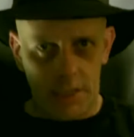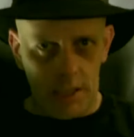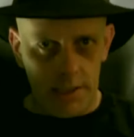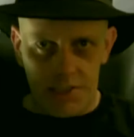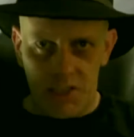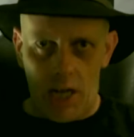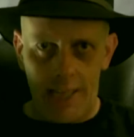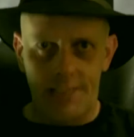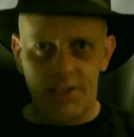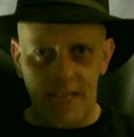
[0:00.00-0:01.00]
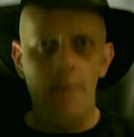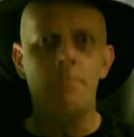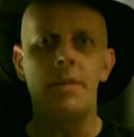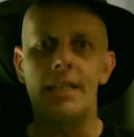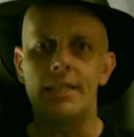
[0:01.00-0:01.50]
aside 10
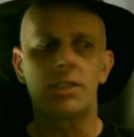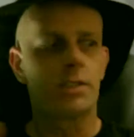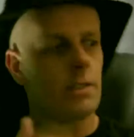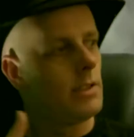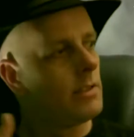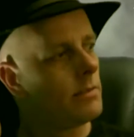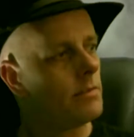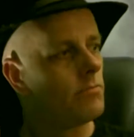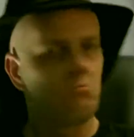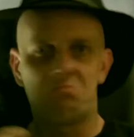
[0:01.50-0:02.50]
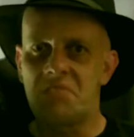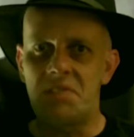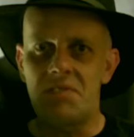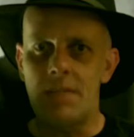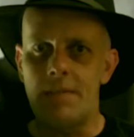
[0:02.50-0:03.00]
minutes
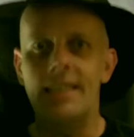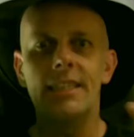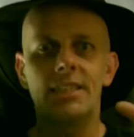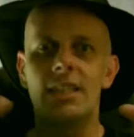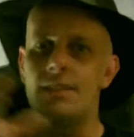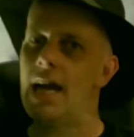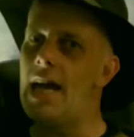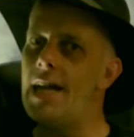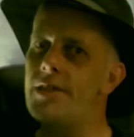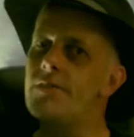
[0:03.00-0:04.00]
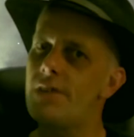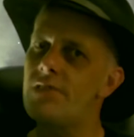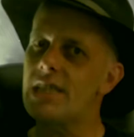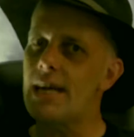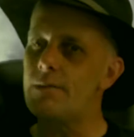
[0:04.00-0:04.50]
15 minutes at the end of
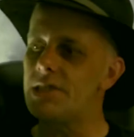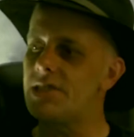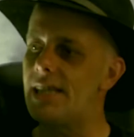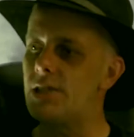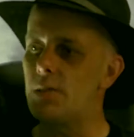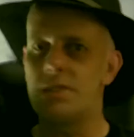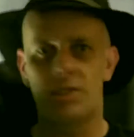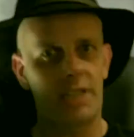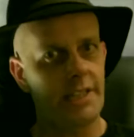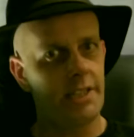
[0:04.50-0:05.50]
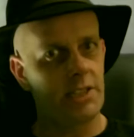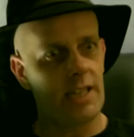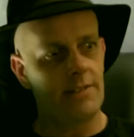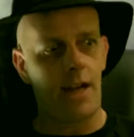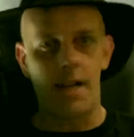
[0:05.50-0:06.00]
every camera setup and say to your
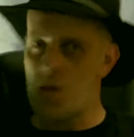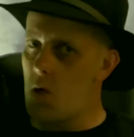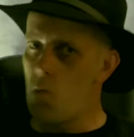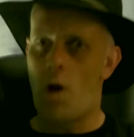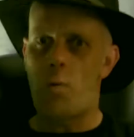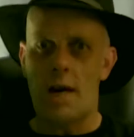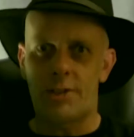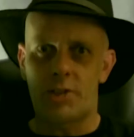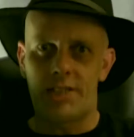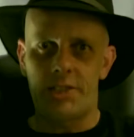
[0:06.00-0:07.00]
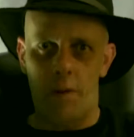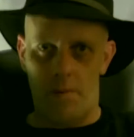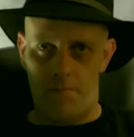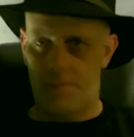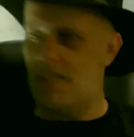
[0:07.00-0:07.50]
sound guy, what wild tracks do you
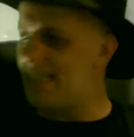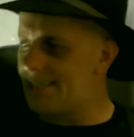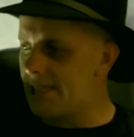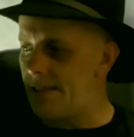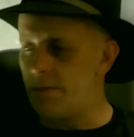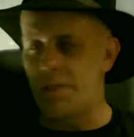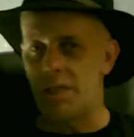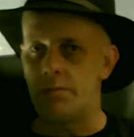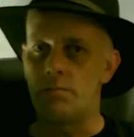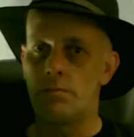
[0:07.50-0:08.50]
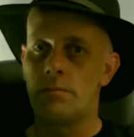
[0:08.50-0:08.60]
want? Let's get them done.